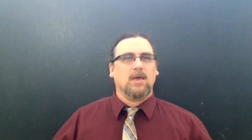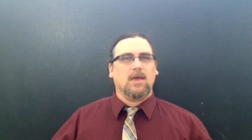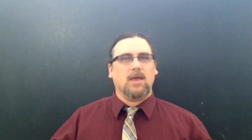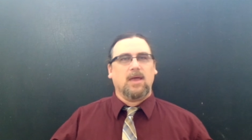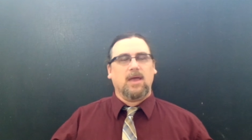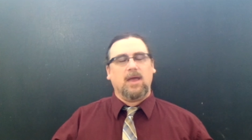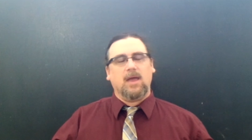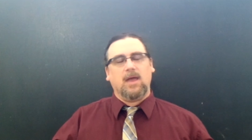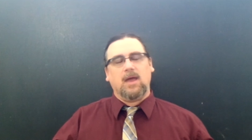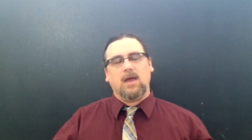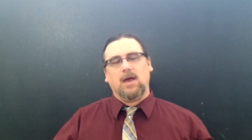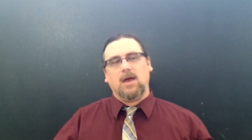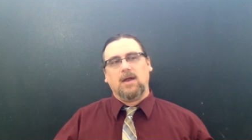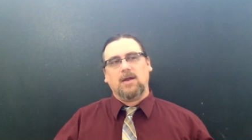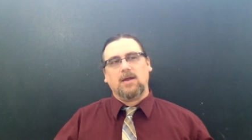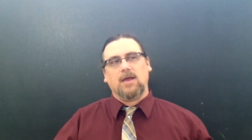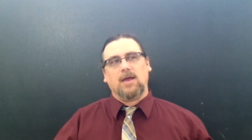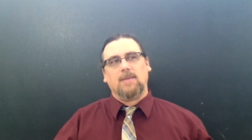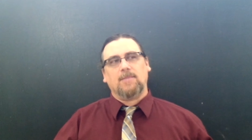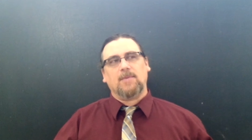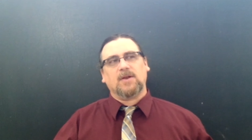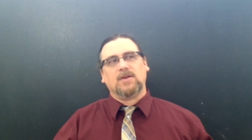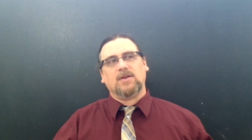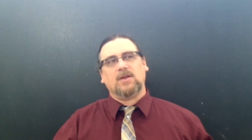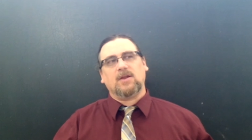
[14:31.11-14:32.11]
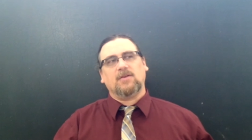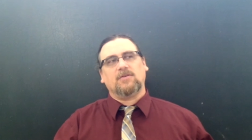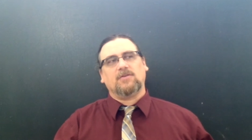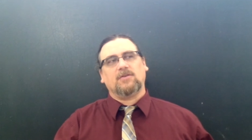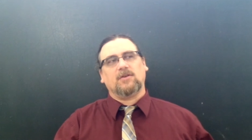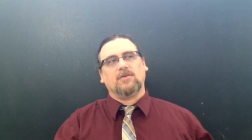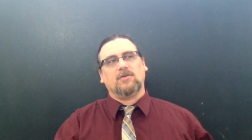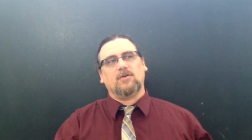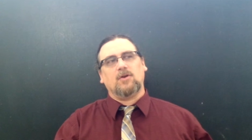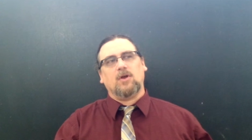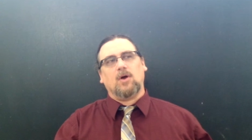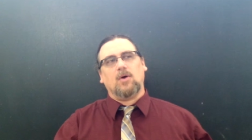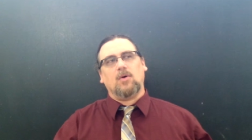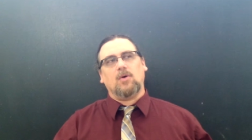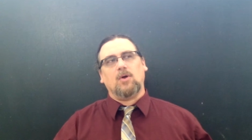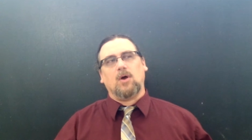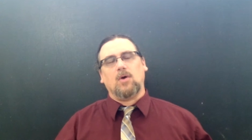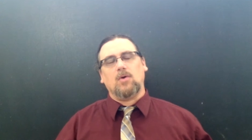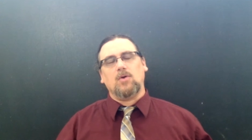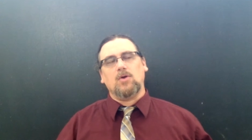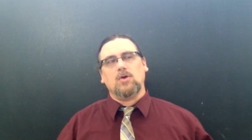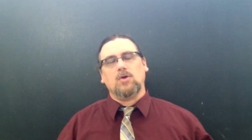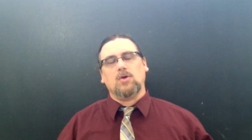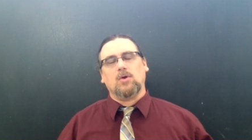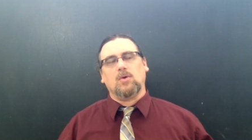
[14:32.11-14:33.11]
And Epictetus says,
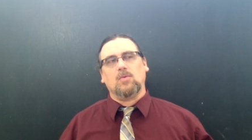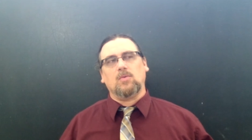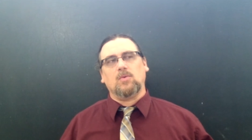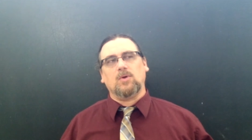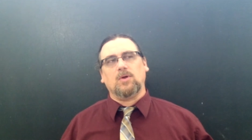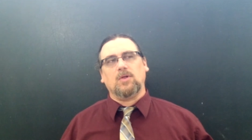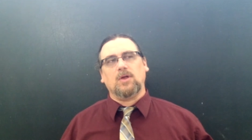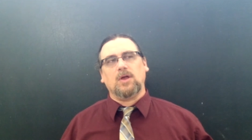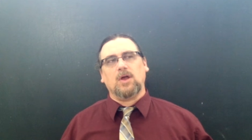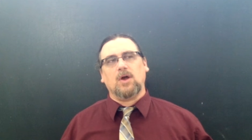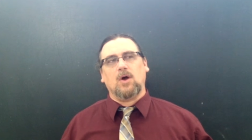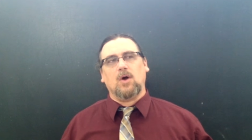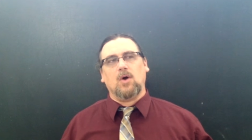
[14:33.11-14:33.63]
no, you don't really